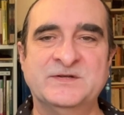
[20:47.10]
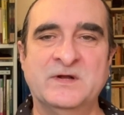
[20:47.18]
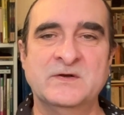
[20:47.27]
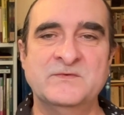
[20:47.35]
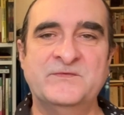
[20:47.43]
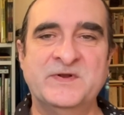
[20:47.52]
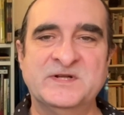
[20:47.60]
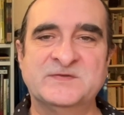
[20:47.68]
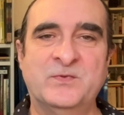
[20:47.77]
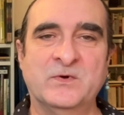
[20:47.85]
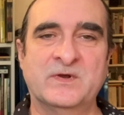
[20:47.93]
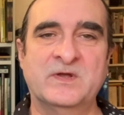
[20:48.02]
an
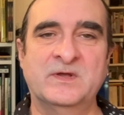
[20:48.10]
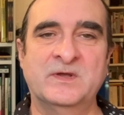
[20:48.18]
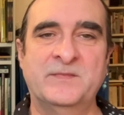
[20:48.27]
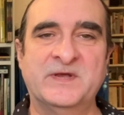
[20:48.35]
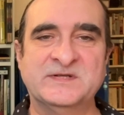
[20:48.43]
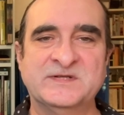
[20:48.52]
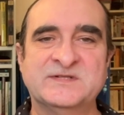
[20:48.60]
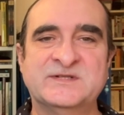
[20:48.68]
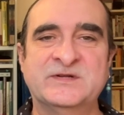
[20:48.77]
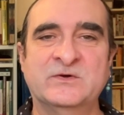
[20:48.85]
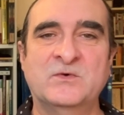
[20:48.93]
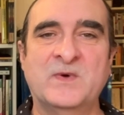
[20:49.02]
unfinished book because it's
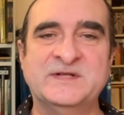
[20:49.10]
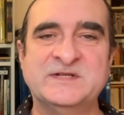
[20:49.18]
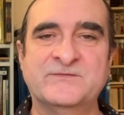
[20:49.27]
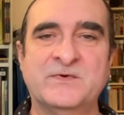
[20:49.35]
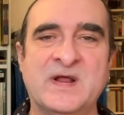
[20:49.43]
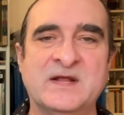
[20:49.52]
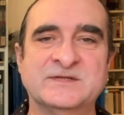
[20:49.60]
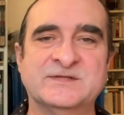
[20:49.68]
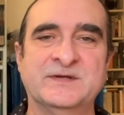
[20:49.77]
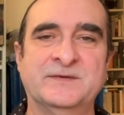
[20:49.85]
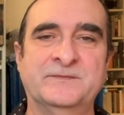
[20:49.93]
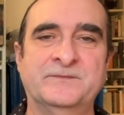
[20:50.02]
still waiting for an
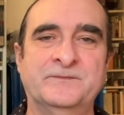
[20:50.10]
answer.